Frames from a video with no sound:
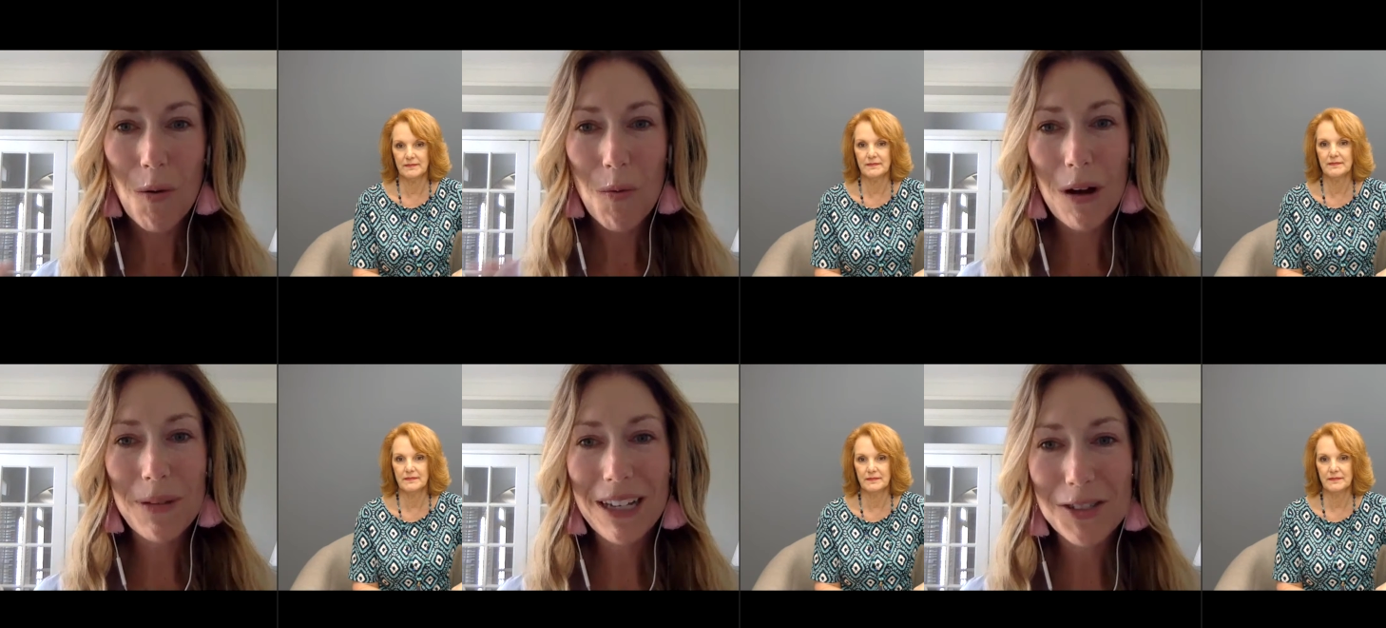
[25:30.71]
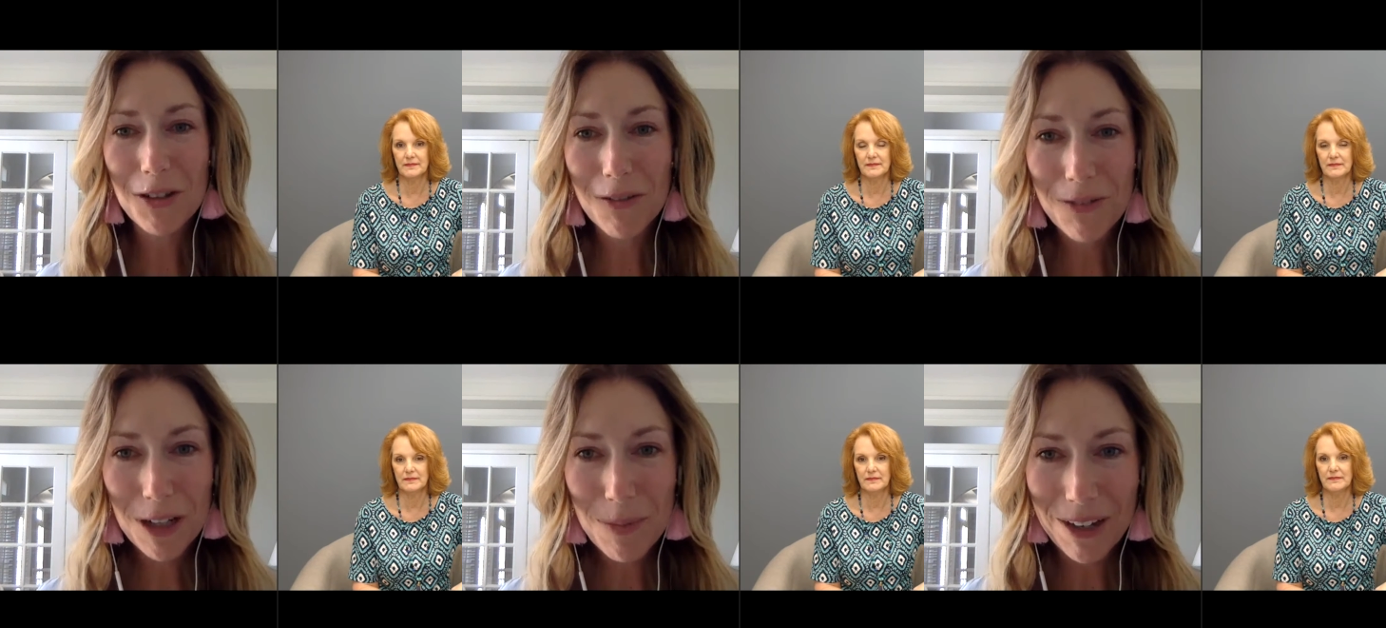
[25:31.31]
Speaker 1: well, because you'll
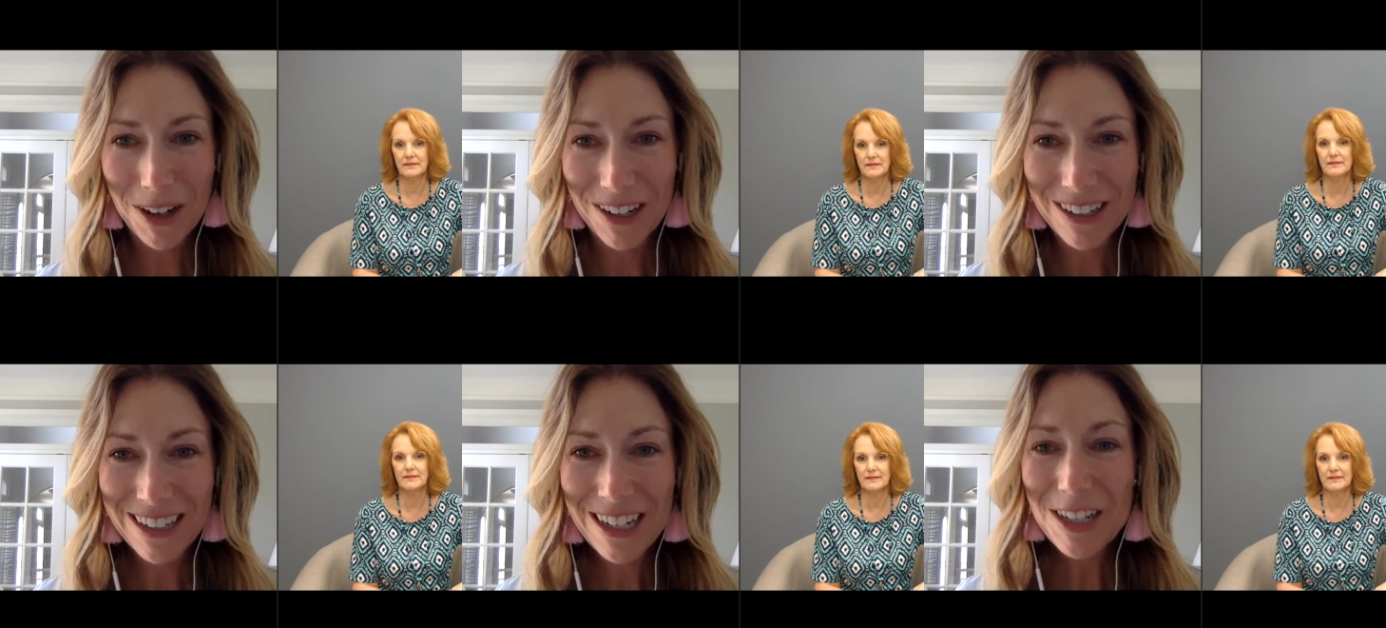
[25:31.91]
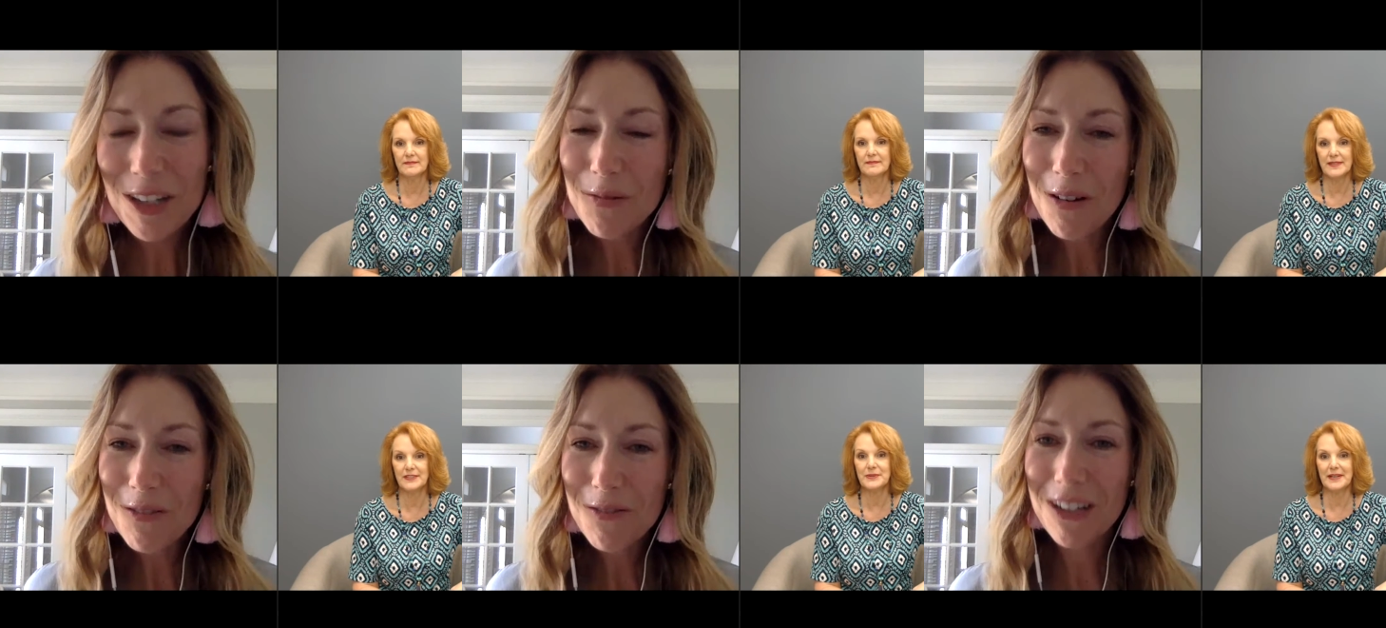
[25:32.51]
feel better. You
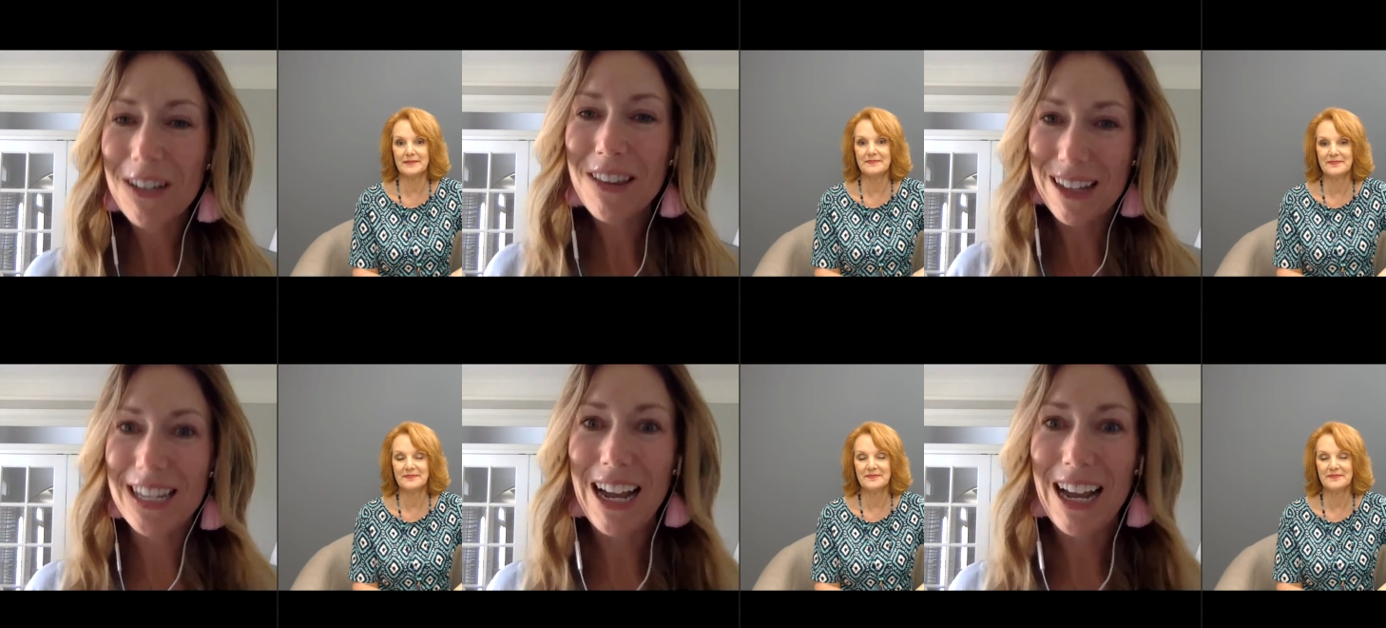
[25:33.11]
won't feel that